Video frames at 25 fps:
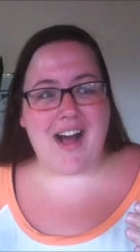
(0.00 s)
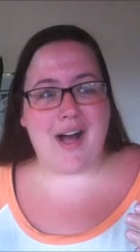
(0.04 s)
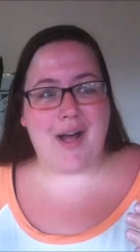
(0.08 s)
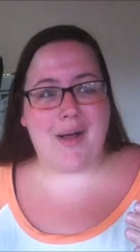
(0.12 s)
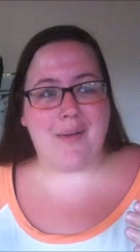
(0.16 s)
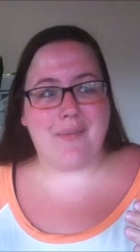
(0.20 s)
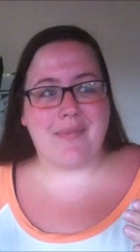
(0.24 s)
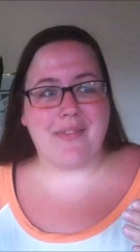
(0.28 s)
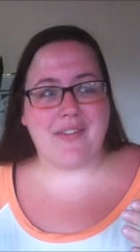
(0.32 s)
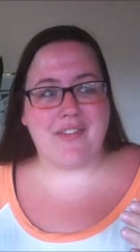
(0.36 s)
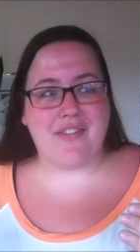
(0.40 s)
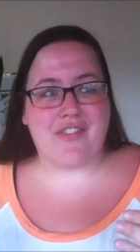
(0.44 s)

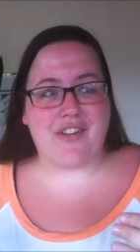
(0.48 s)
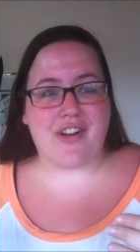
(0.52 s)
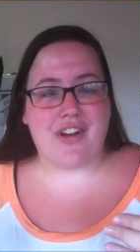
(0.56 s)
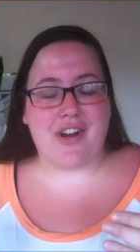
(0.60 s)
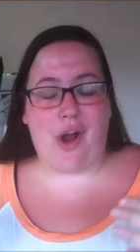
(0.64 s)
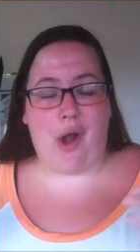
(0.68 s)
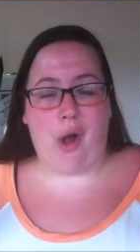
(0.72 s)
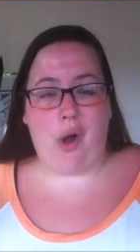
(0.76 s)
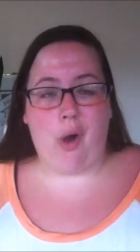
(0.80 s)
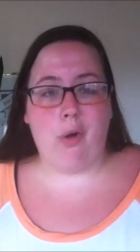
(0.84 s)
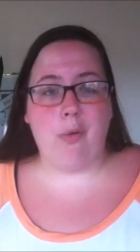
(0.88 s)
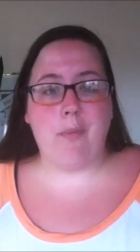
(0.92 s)
um,
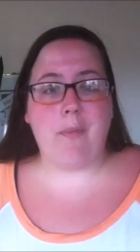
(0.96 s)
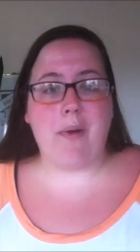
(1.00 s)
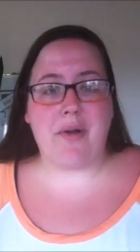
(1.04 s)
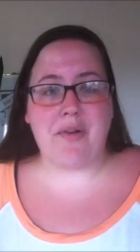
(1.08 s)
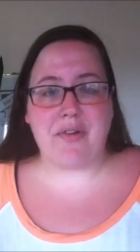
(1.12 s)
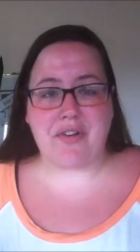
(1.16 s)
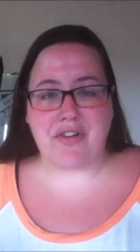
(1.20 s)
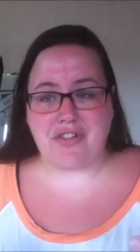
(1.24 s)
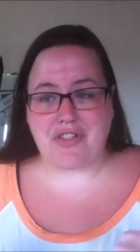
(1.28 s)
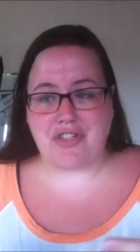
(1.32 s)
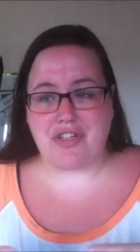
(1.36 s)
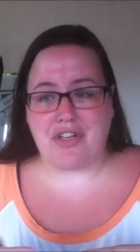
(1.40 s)
for
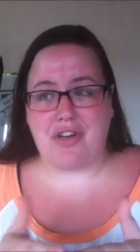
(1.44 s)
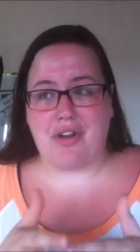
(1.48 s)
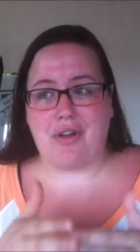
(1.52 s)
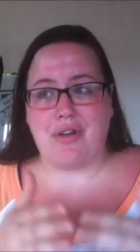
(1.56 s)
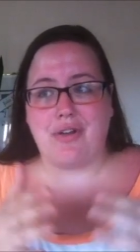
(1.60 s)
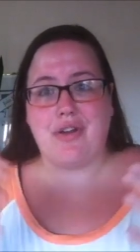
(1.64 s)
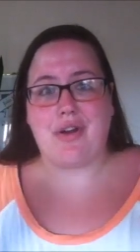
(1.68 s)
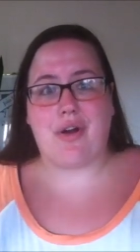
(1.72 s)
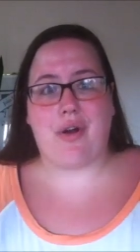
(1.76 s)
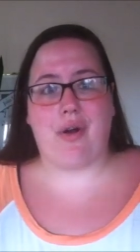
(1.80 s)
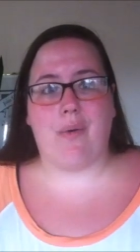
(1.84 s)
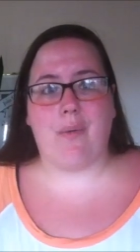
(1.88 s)
homeowners, you know,
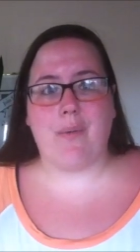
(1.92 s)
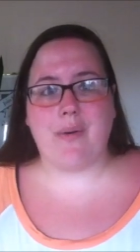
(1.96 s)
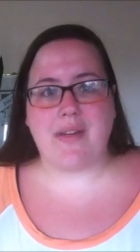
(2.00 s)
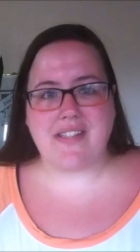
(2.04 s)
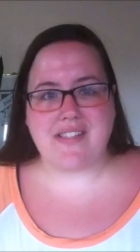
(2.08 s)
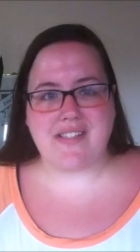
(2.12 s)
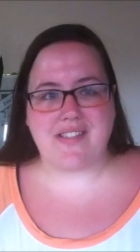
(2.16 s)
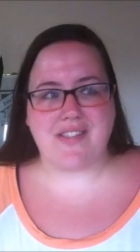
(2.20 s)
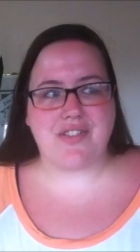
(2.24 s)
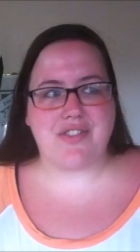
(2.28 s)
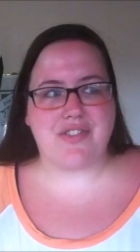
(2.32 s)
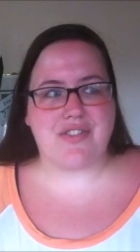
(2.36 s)
you're
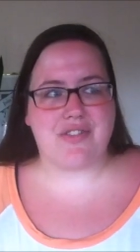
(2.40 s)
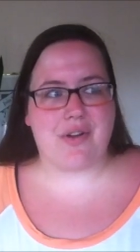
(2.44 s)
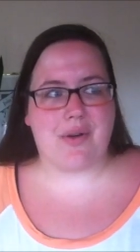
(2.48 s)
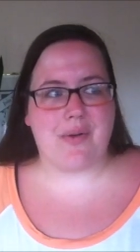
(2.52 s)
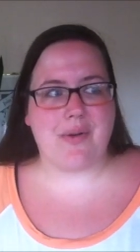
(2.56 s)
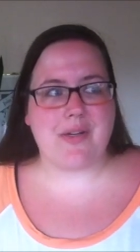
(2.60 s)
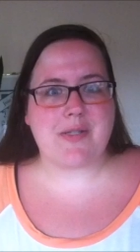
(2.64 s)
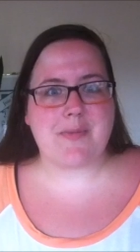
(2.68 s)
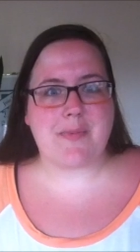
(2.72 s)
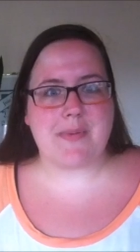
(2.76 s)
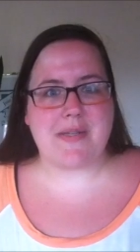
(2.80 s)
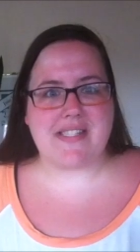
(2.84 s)
always, you should
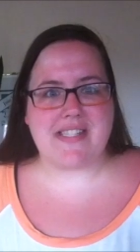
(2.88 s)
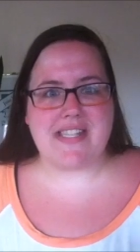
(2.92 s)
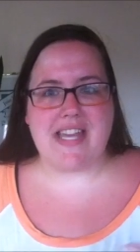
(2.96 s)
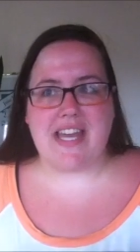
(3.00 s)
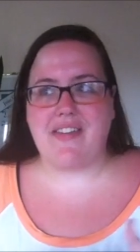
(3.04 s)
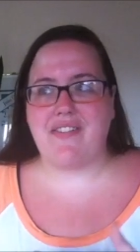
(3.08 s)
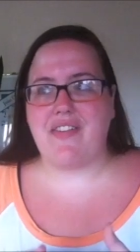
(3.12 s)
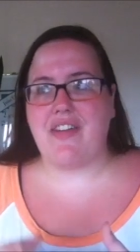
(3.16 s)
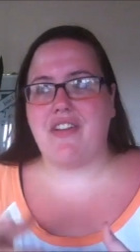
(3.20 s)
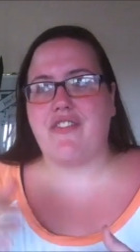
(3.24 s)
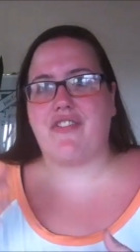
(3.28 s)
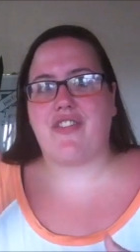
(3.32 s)
always be
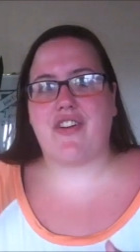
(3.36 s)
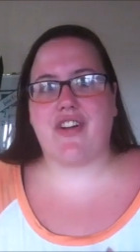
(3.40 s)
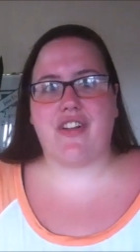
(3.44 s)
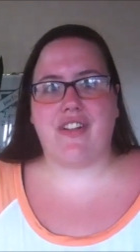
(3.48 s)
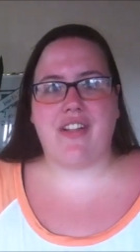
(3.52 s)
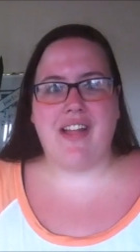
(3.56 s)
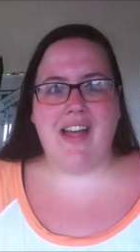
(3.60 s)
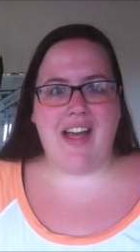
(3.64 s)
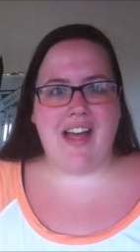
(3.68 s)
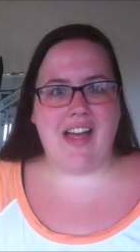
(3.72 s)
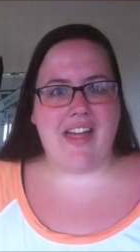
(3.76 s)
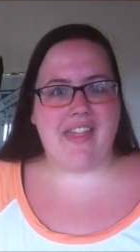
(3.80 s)
saving
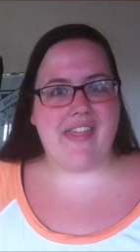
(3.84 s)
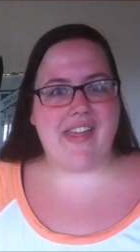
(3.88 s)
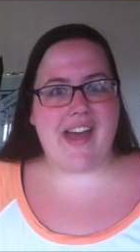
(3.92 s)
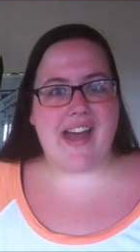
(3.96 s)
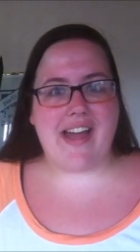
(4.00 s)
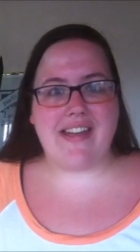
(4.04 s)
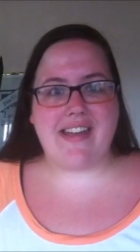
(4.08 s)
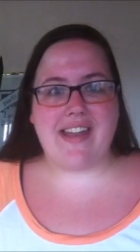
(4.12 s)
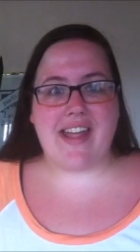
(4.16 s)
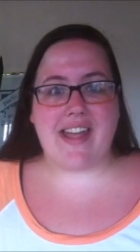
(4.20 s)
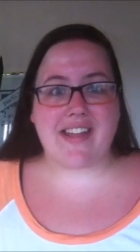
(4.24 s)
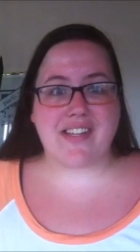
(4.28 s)
for
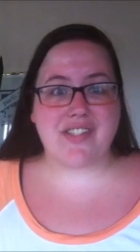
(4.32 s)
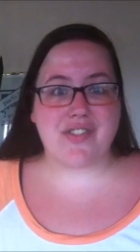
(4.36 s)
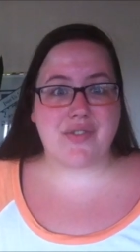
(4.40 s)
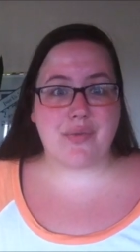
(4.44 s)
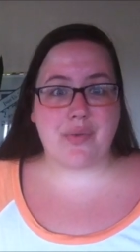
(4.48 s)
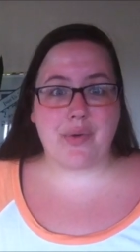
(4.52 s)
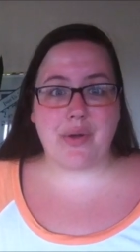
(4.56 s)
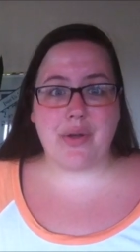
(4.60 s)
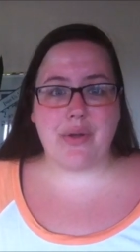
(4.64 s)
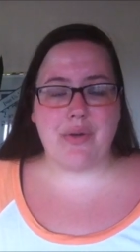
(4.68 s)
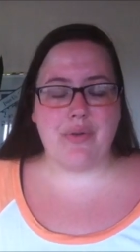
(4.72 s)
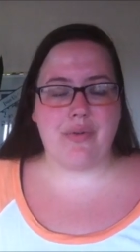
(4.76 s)
that
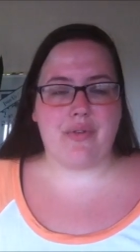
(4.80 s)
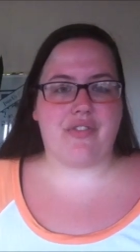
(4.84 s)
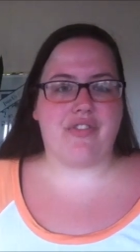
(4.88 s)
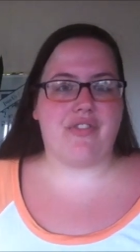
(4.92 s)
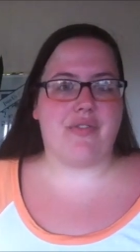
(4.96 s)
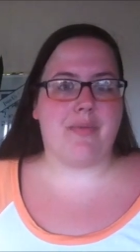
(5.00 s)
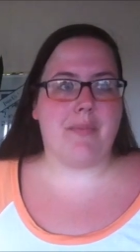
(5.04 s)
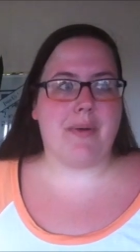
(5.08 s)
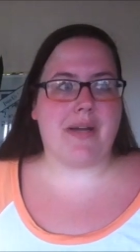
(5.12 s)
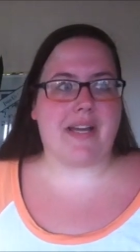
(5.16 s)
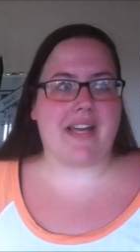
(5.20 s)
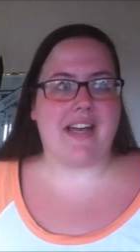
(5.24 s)
next
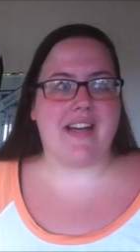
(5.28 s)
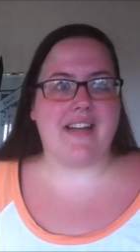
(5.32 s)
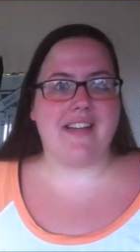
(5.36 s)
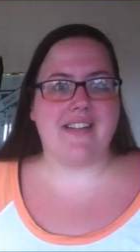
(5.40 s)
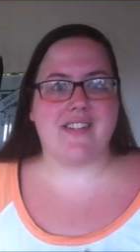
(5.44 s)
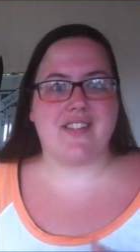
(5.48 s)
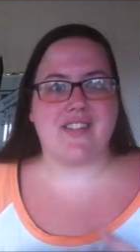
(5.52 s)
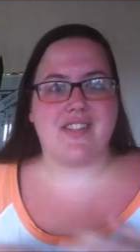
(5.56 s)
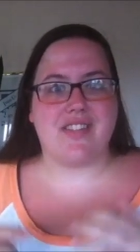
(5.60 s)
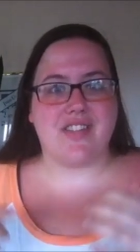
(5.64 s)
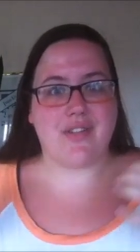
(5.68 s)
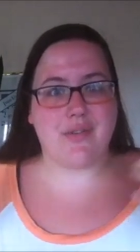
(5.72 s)
roof
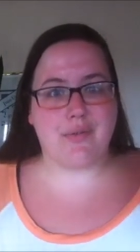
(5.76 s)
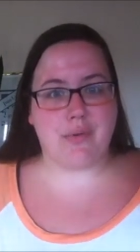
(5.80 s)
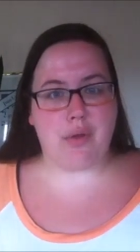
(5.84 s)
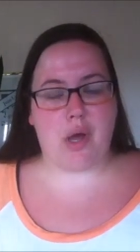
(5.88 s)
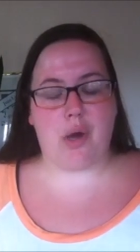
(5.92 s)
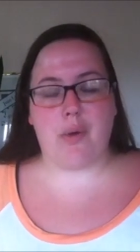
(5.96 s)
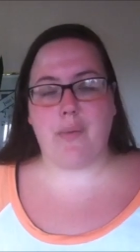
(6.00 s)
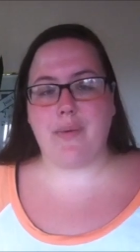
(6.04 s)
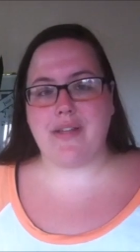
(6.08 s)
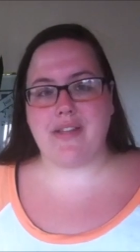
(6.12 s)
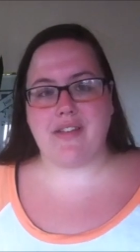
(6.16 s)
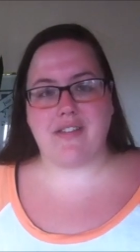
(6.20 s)
because you
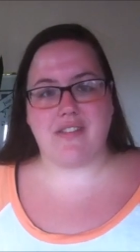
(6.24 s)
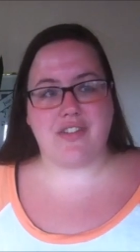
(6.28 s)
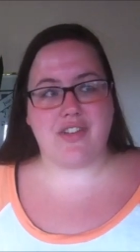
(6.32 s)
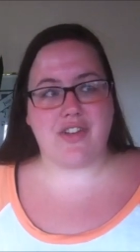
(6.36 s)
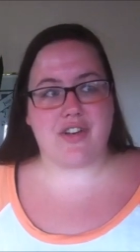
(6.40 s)
know it,